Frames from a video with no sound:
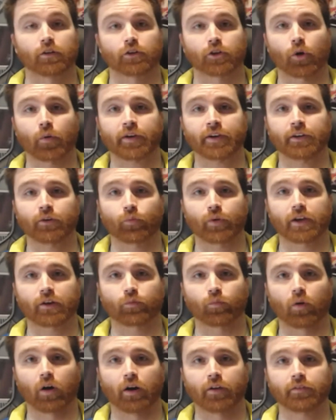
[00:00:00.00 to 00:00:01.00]
Going into
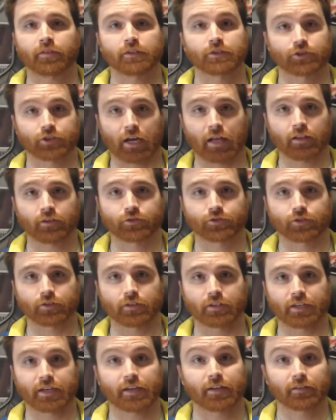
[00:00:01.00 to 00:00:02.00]
week 1, Challenger
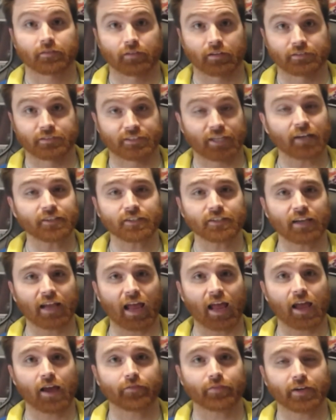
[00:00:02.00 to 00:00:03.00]
League doesn't
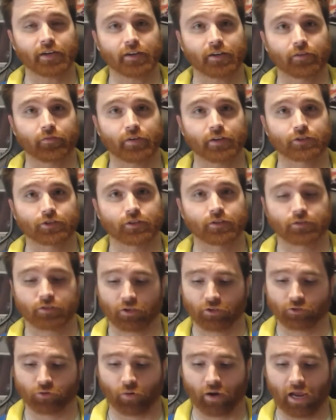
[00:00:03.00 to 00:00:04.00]
have any divisions,
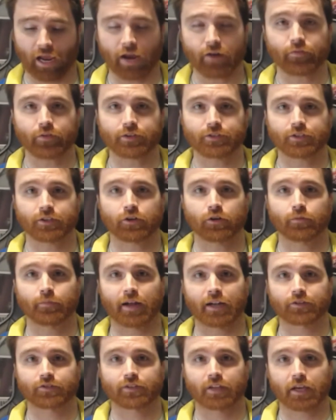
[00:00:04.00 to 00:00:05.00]
so every single
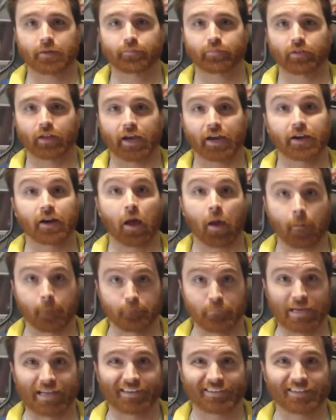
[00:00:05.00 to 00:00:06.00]
match they played
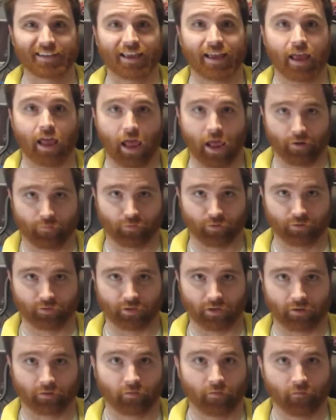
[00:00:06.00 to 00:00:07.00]
meant
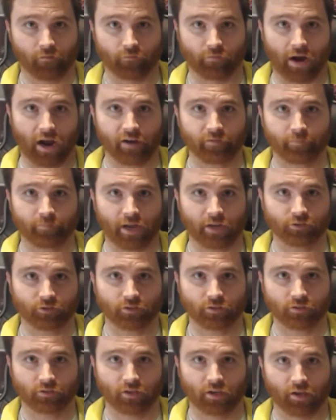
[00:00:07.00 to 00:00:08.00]
everything. 5
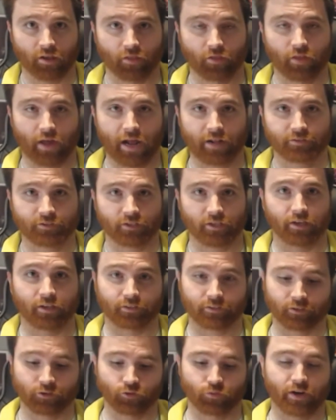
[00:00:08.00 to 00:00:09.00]
matches, that's
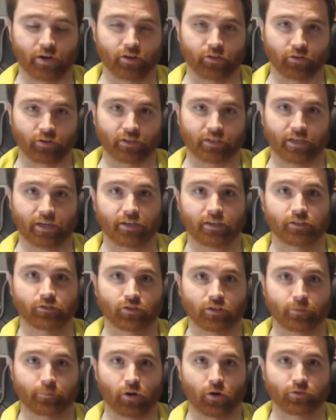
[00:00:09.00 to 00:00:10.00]
it. You either get into
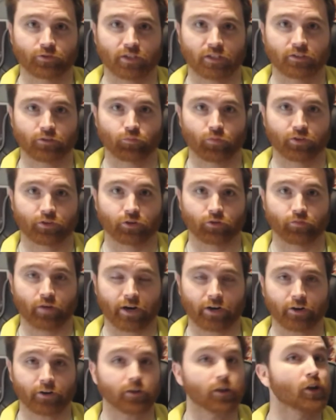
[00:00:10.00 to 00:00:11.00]
the postseason with your
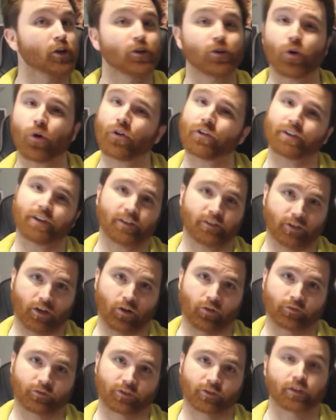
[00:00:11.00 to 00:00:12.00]
record, or you
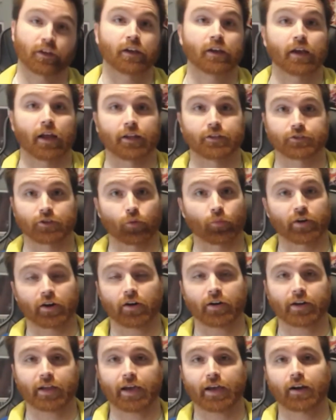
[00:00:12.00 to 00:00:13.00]
don't. And so we
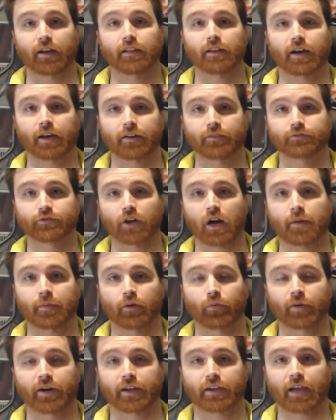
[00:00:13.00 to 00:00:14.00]
already had a lot of drama
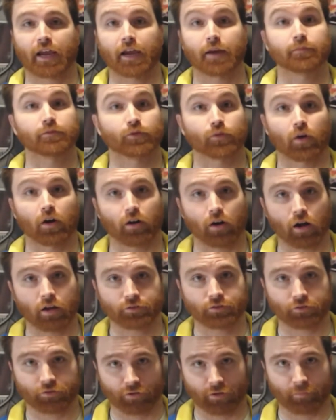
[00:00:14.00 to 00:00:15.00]
when it came to our
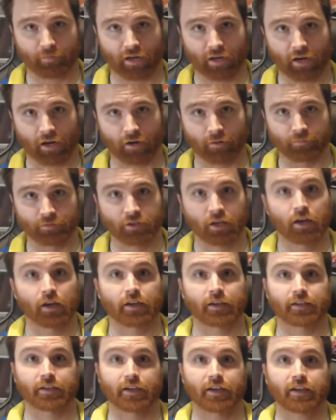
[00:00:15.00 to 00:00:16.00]
on-stream games.
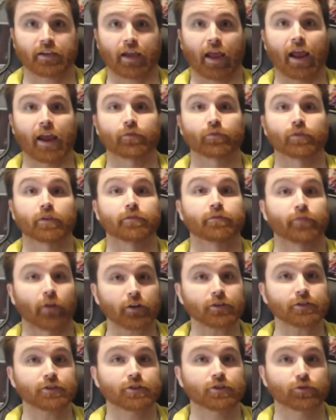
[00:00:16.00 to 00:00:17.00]
Getting a
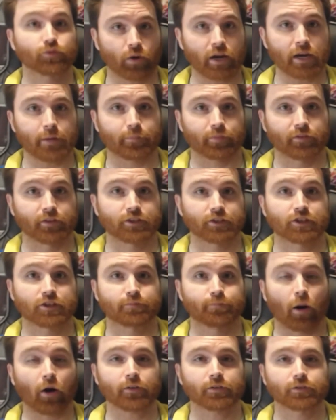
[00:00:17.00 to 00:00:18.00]
reverse sweep, the
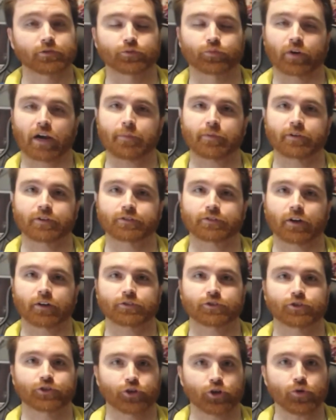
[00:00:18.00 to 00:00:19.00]
Spartans were able to
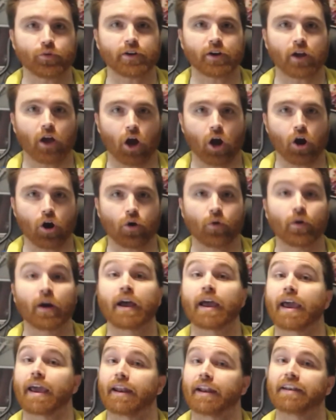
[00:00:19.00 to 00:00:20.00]
start 2-0,
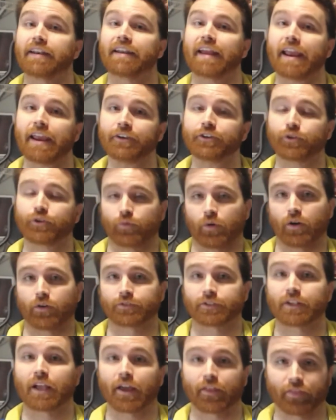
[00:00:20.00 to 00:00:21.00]
and in
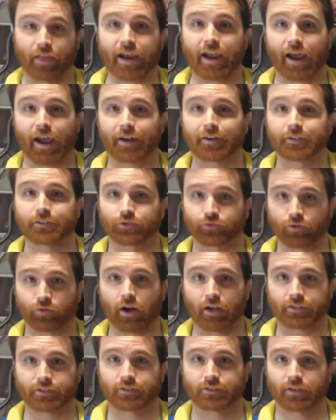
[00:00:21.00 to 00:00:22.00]
Intuos, they had to
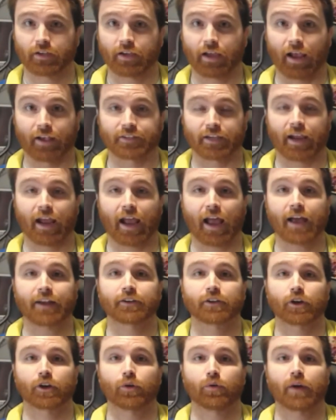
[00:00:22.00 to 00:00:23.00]
trust, as they had to
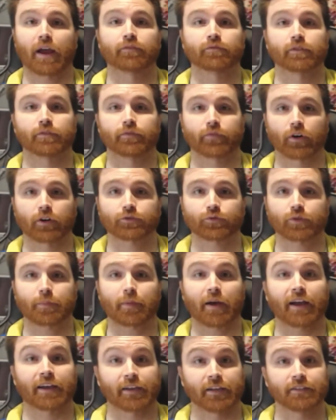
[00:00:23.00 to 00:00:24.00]
go and reverse sweep
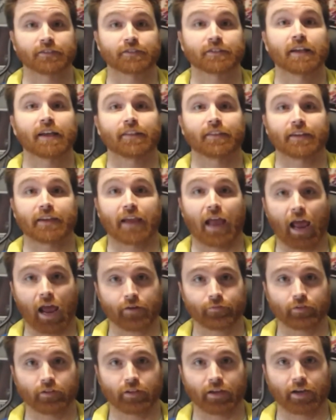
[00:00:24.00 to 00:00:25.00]
against the
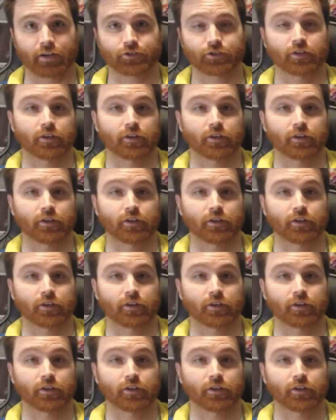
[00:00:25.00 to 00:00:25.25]
Avalanche.